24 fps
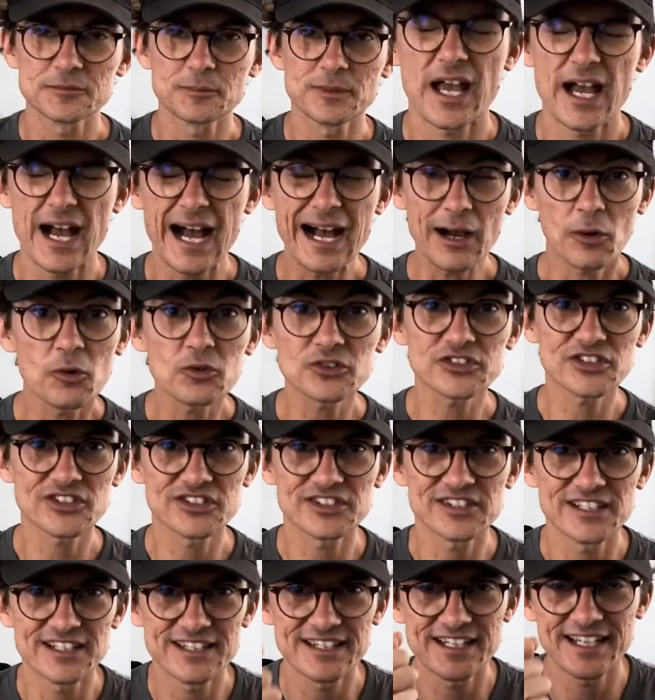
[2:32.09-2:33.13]
But I also
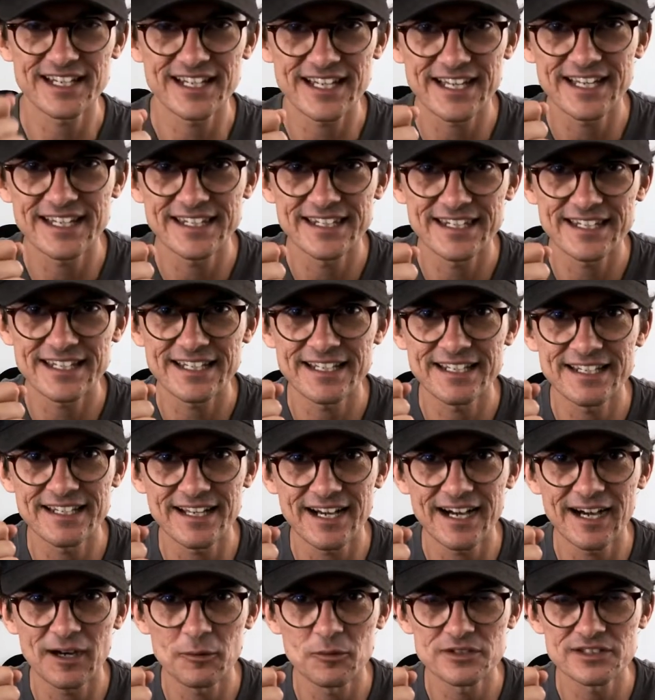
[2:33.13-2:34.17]
said that, and then
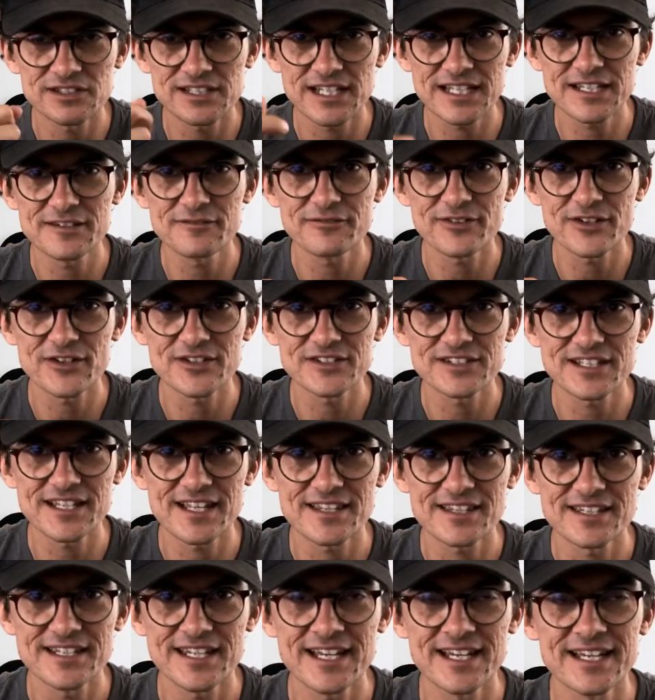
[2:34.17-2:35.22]
I was taking photos the
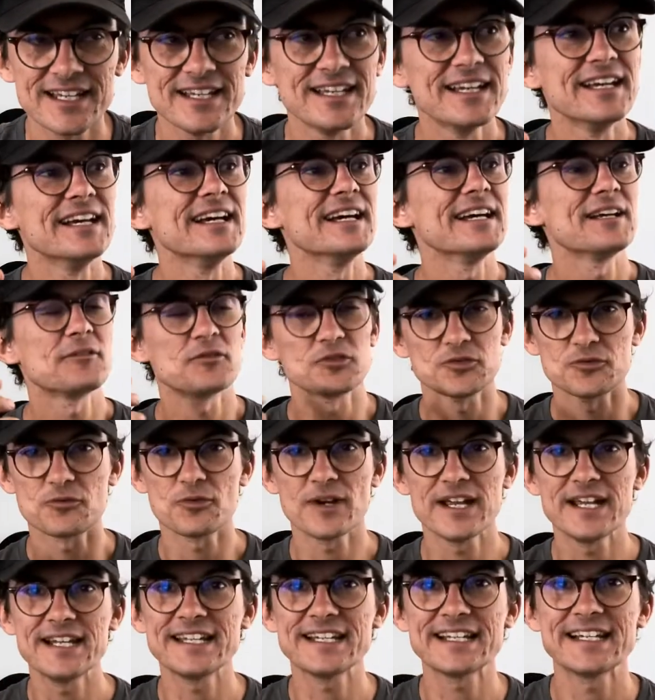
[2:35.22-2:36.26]
other day. It was
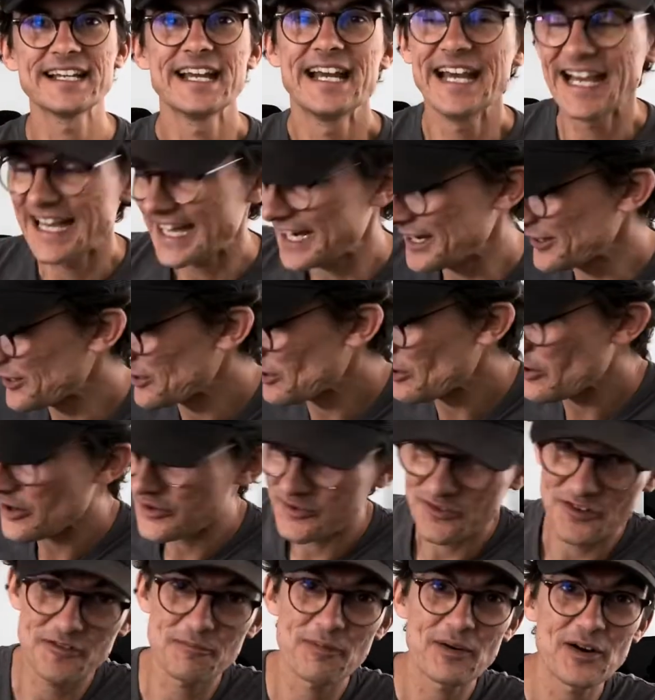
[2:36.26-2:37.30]
raining and a car
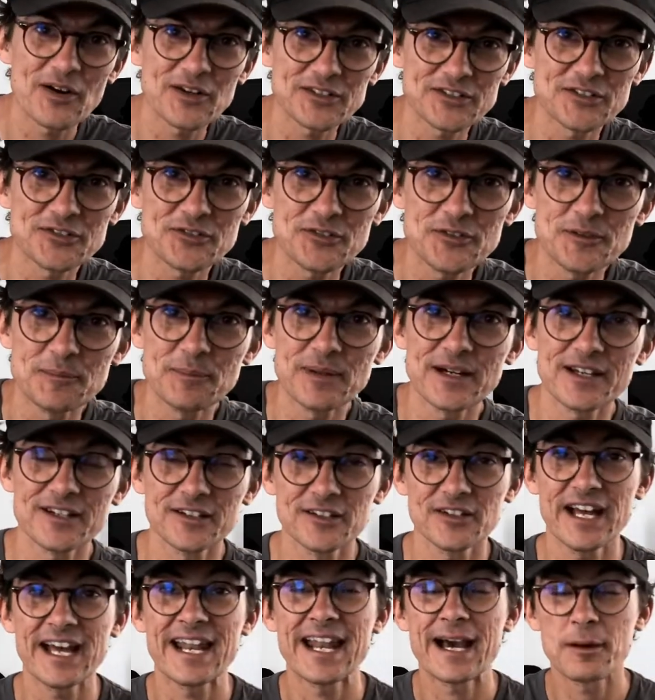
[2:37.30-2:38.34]
drove past through a puddle
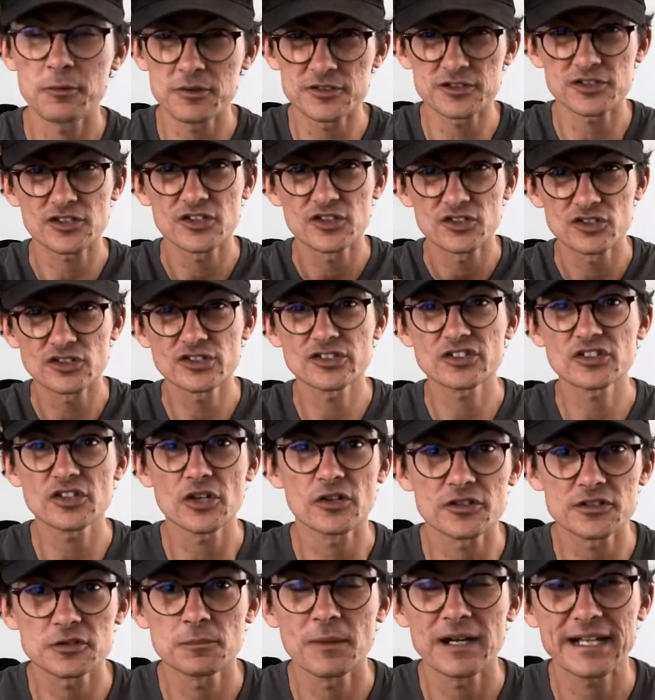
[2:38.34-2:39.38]
and I was
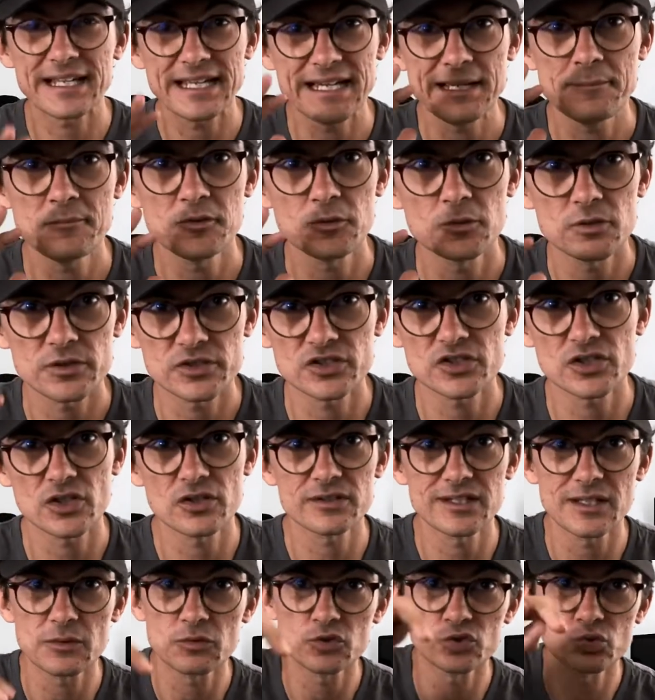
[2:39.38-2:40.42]
soaked. My camera was soaked,
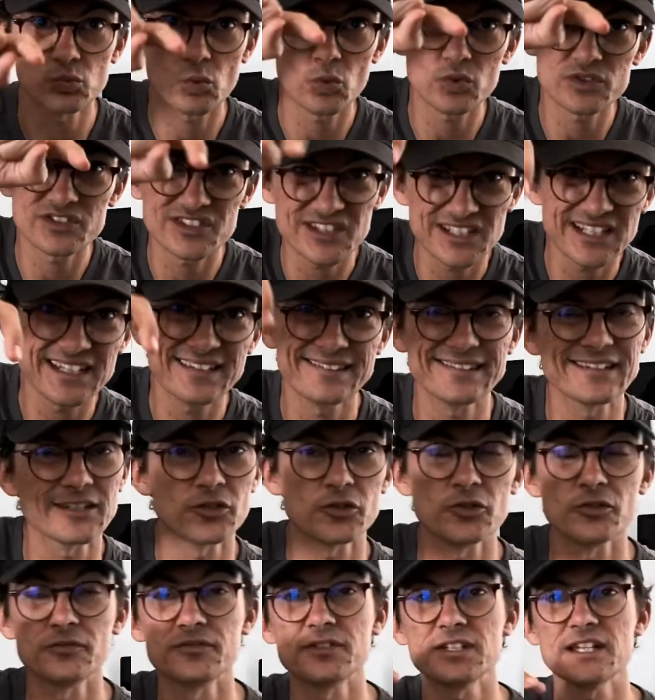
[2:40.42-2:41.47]
there was water in the
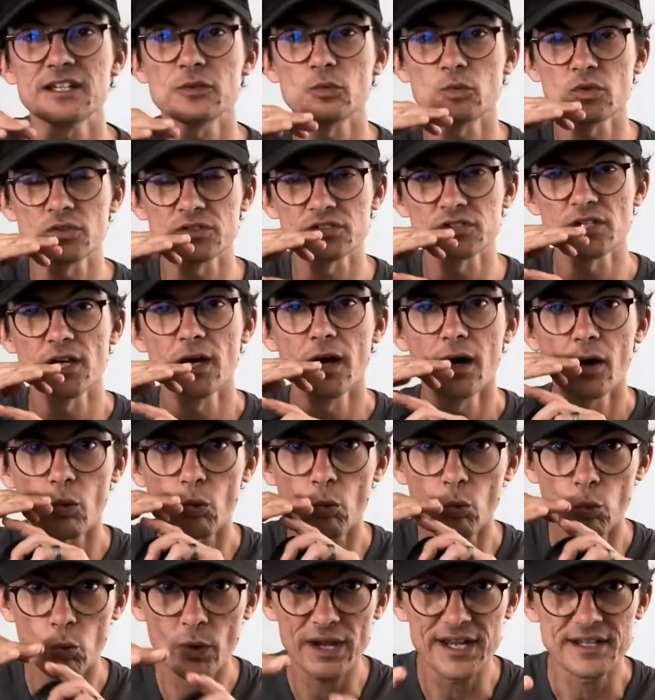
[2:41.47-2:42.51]
grooves, it was
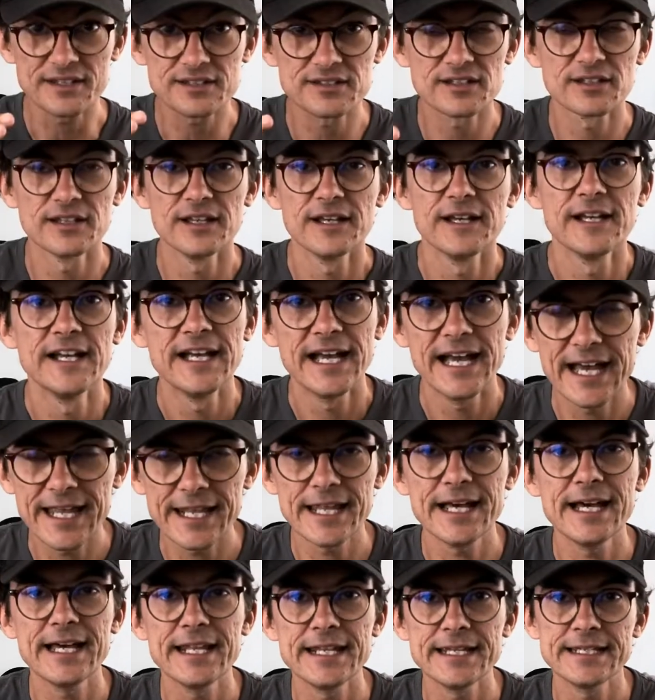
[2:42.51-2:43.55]
wet. Had I
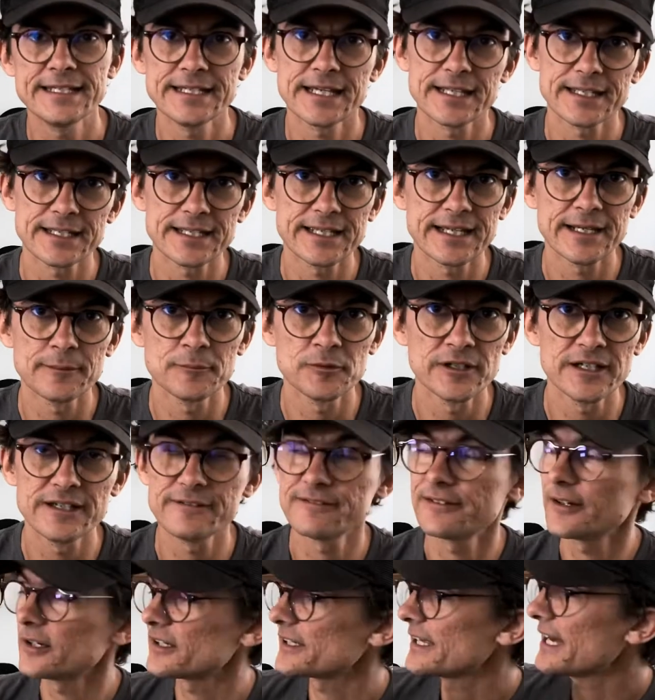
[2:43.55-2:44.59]
had any other camera, if
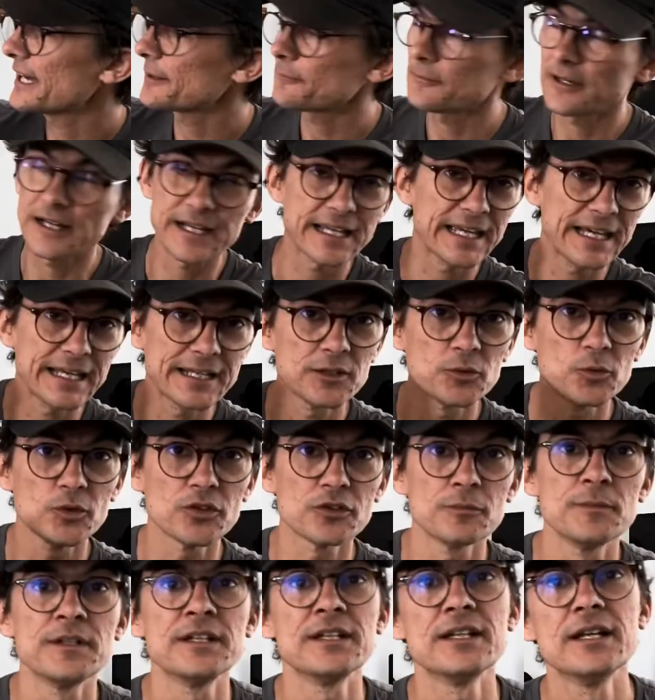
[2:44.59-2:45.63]
I had my Canon with
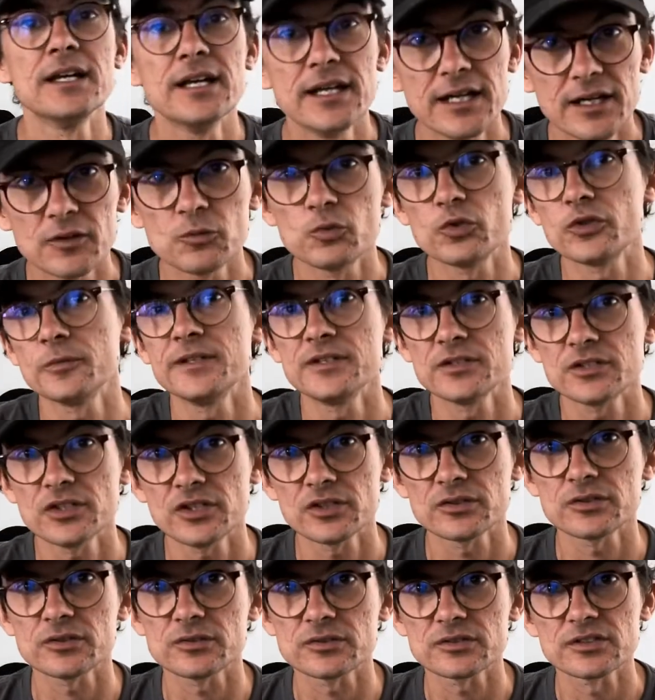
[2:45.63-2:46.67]
me, it would have been
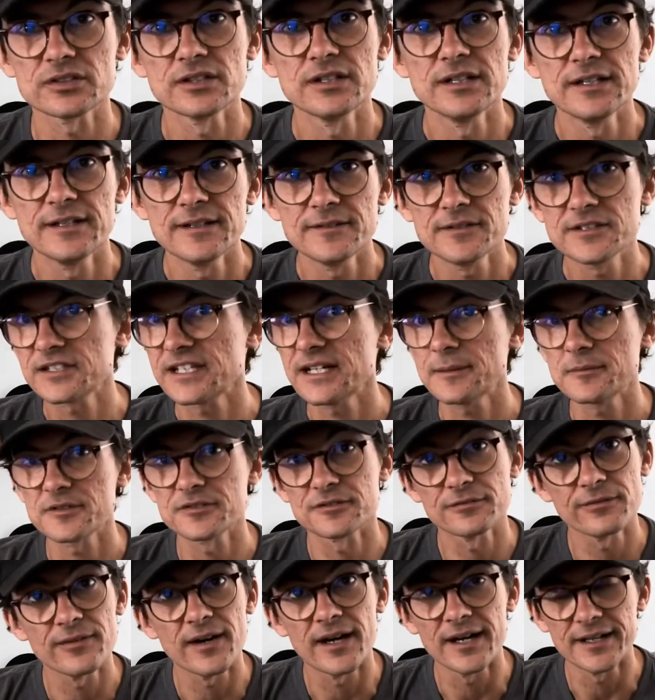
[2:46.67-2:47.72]
totaled. This camera's
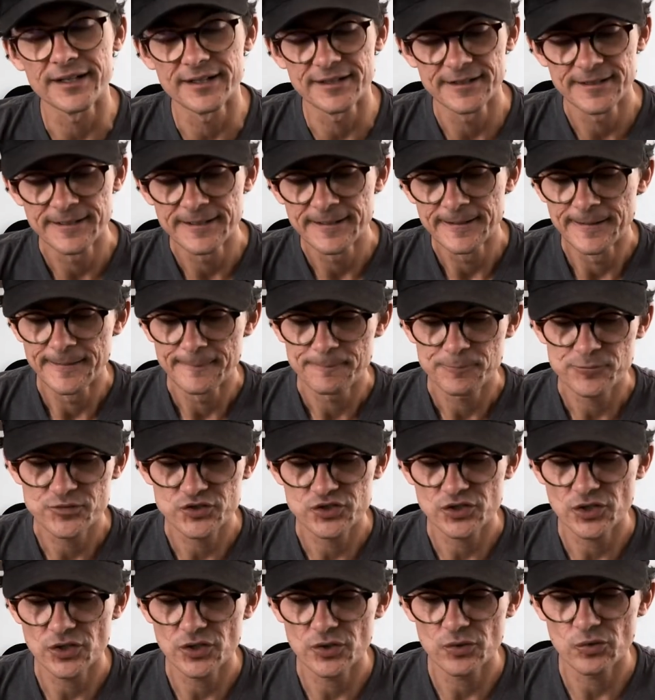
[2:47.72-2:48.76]
fine.
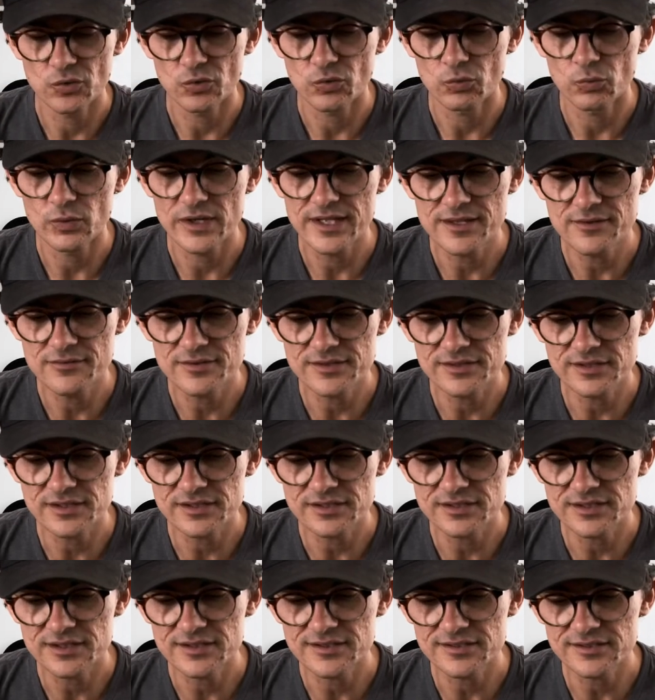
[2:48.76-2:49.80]
So weather
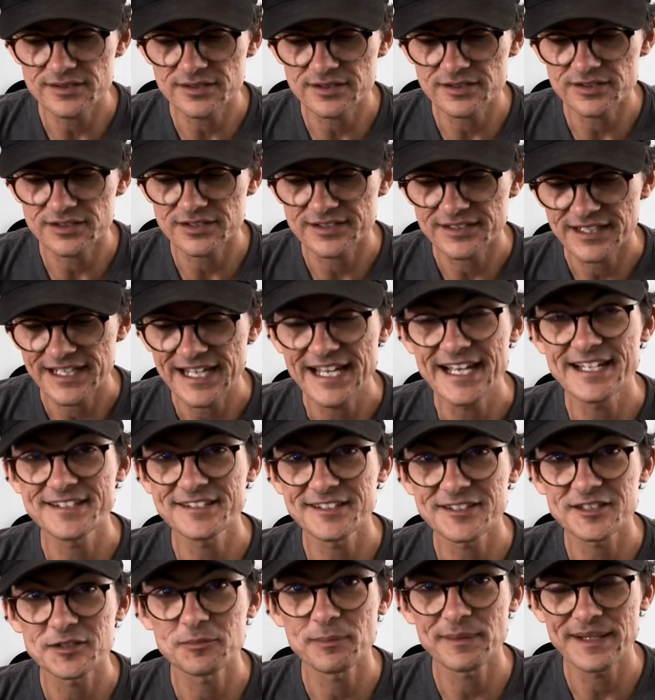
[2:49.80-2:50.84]
resistance has
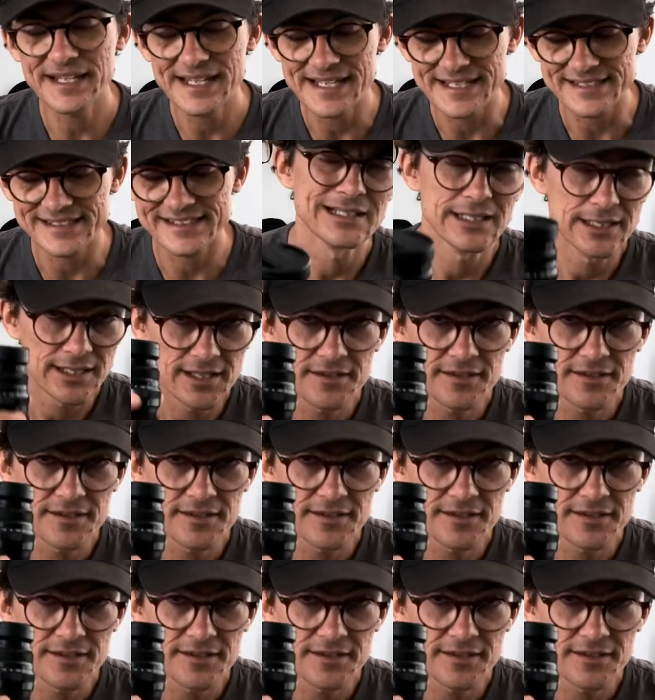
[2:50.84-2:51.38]
its place.